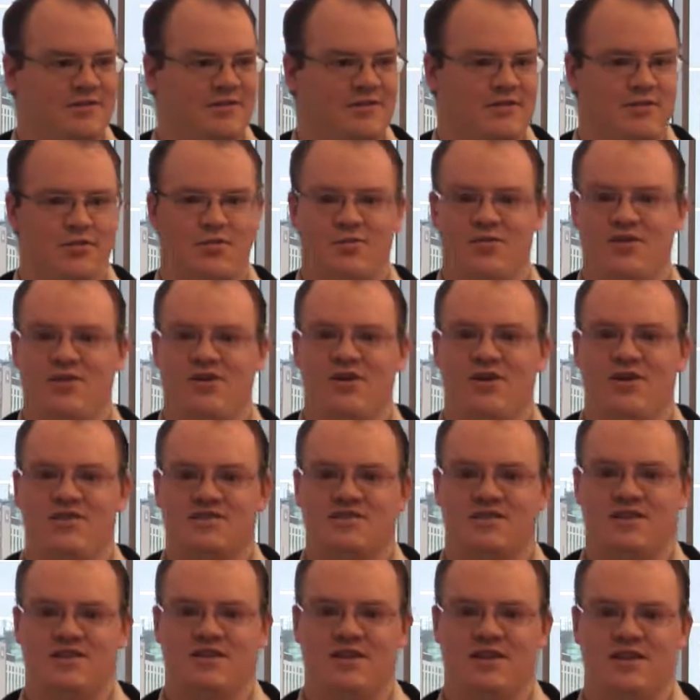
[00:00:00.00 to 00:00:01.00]

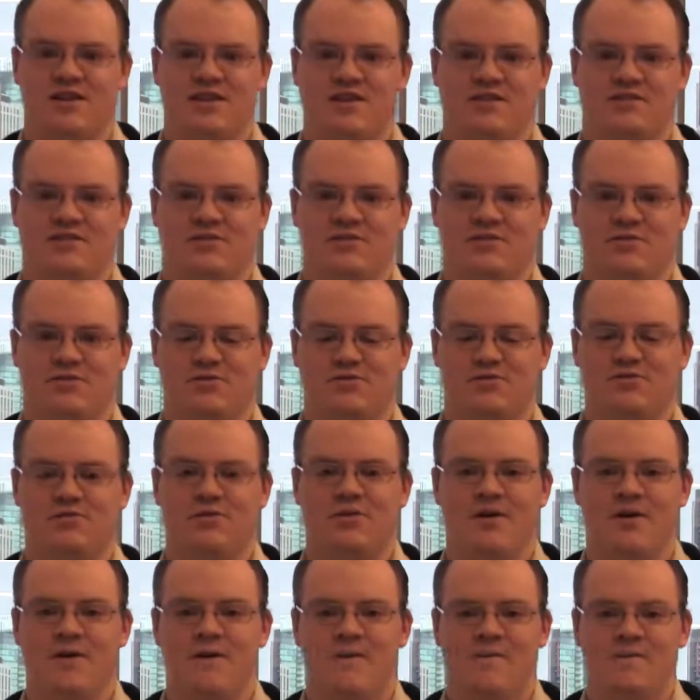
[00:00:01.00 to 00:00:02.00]
organising here to do,
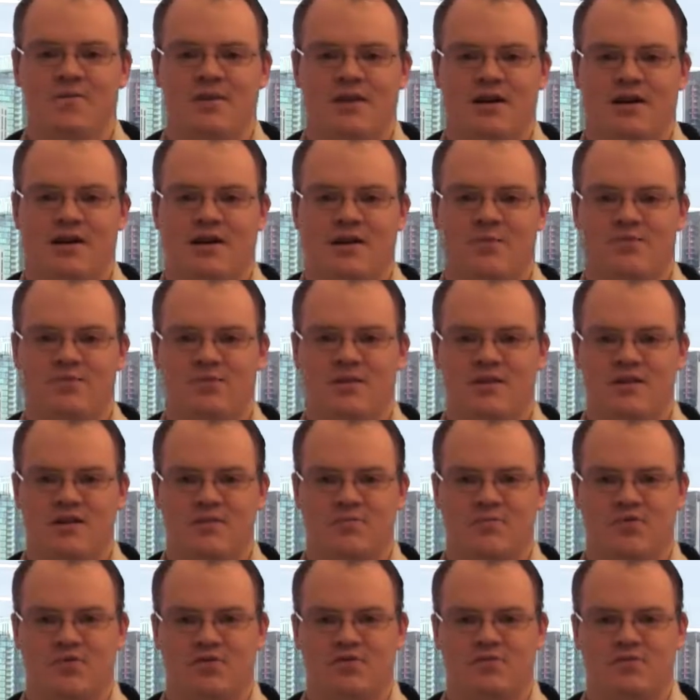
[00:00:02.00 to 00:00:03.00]
plenty
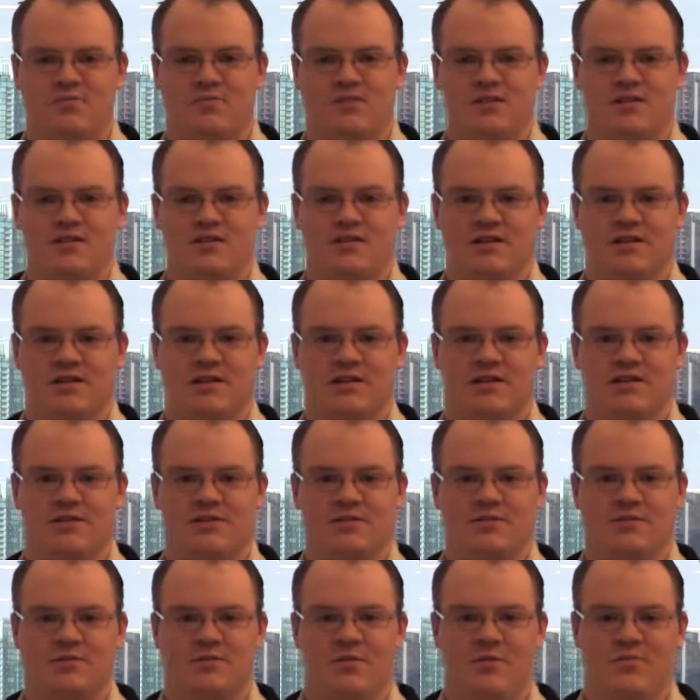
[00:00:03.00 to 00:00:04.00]
more to be
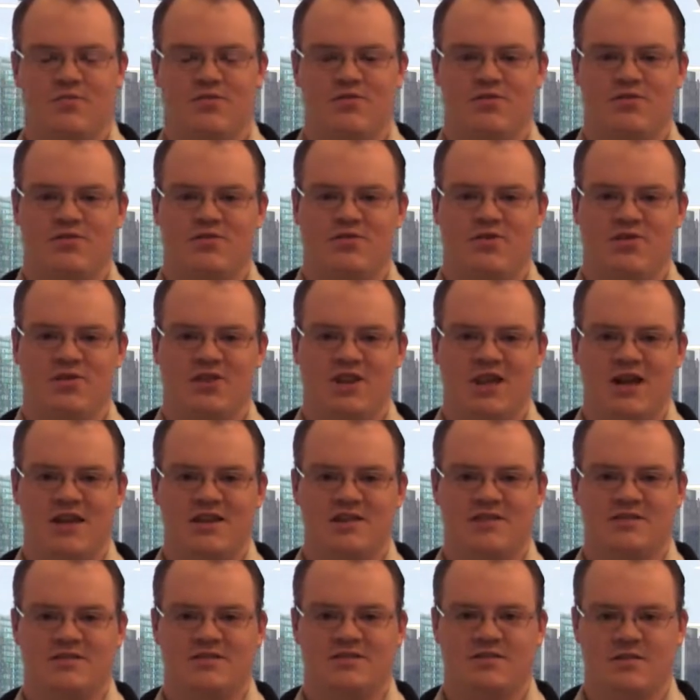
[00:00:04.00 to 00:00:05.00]
reported on
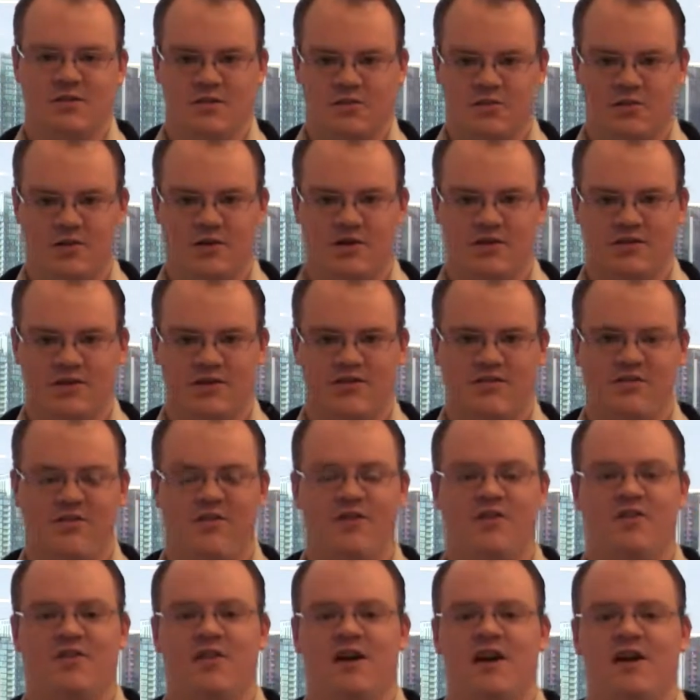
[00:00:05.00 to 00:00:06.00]
later, so I'll leave it
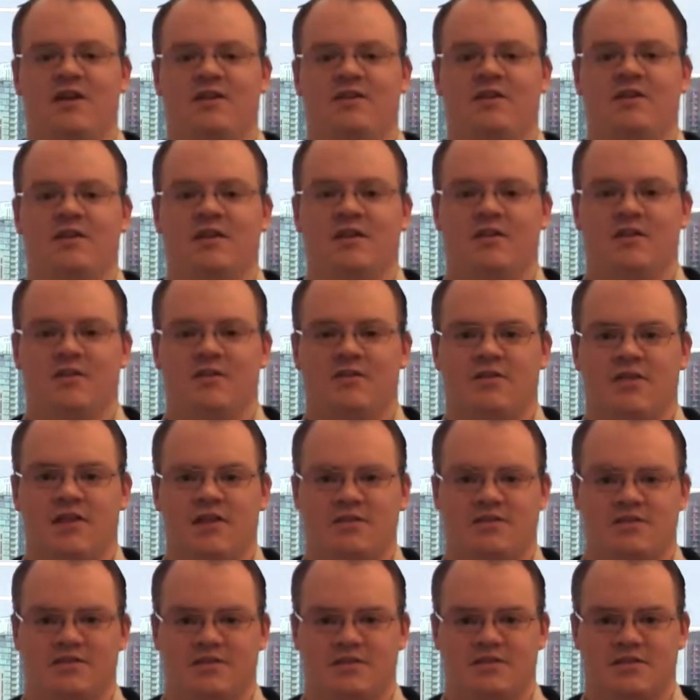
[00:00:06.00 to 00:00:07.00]
at that.
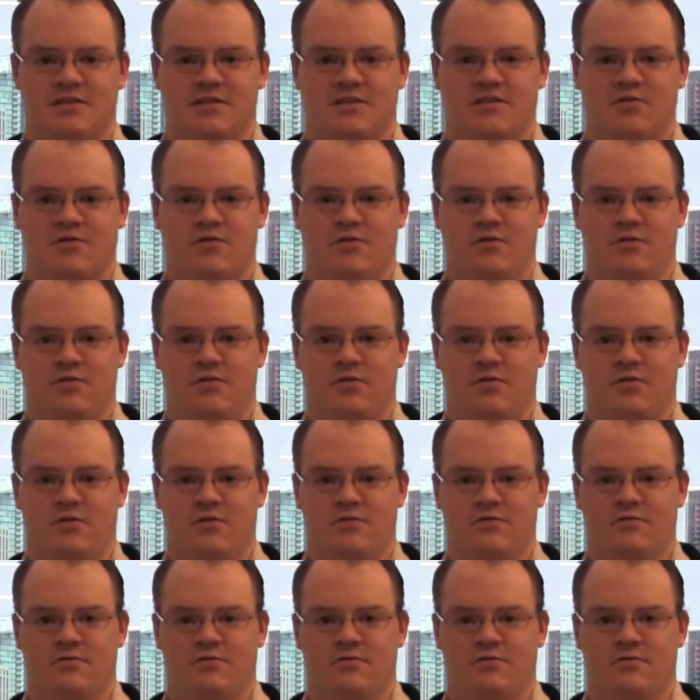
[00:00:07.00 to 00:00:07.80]
Thanks for